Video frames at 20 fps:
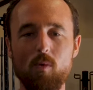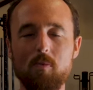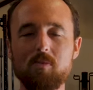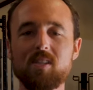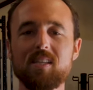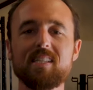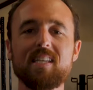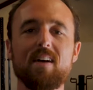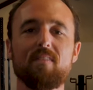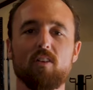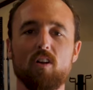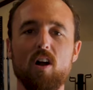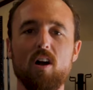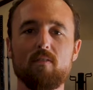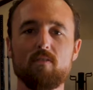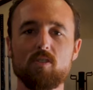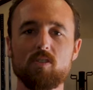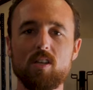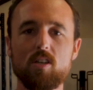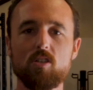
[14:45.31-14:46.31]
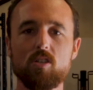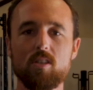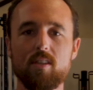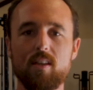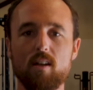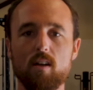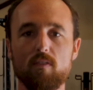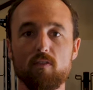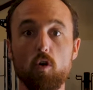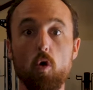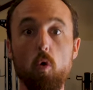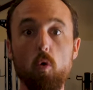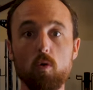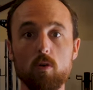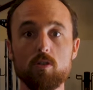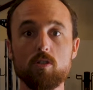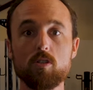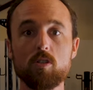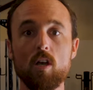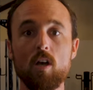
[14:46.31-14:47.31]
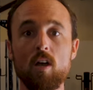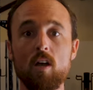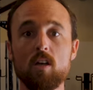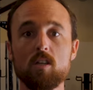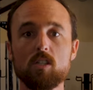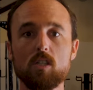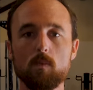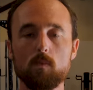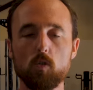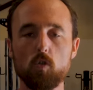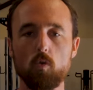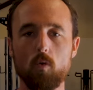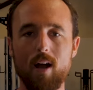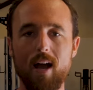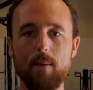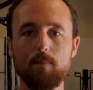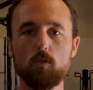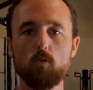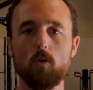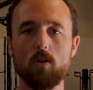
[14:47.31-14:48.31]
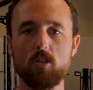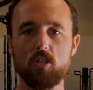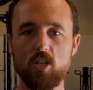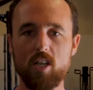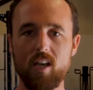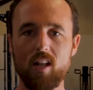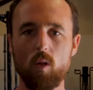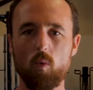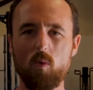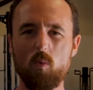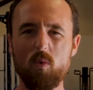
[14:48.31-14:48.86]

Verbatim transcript: We always like to have a conversation there. And of course, subscribe to our channel.